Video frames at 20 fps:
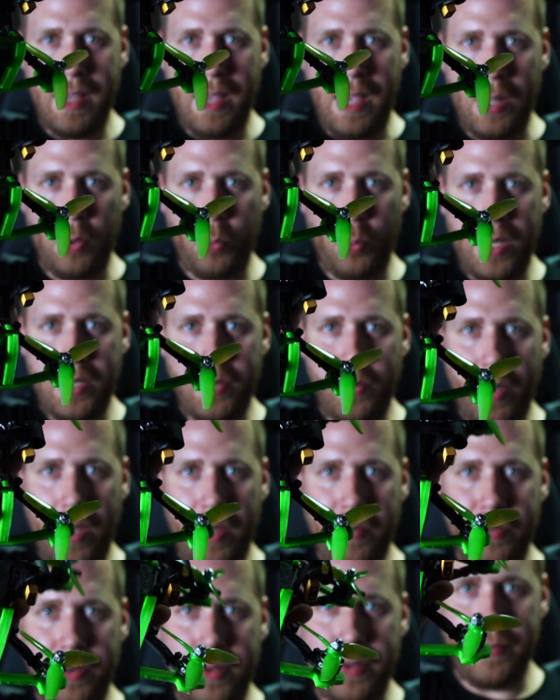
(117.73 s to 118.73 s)
And when you
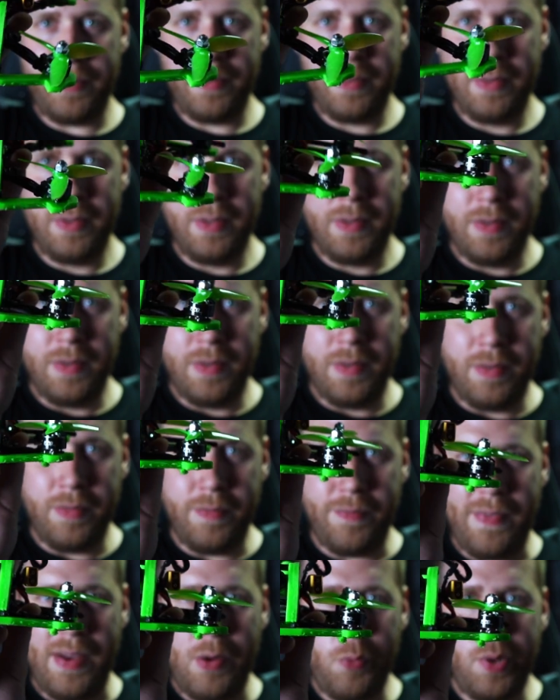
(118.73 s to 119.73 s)
have a
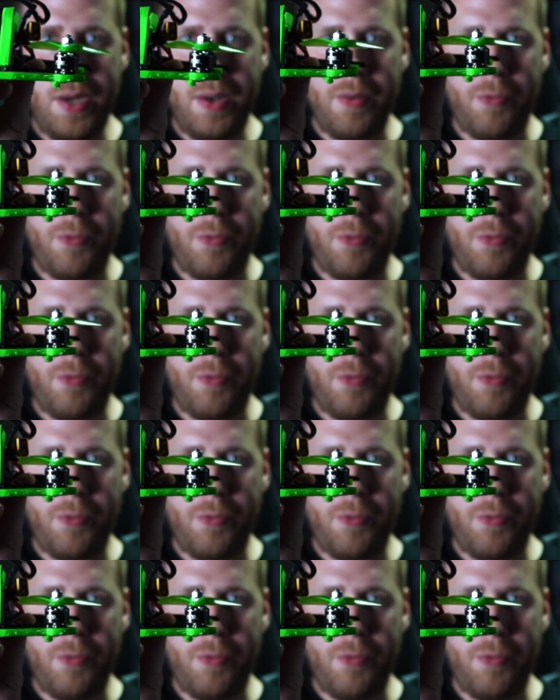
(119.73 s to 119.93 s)
very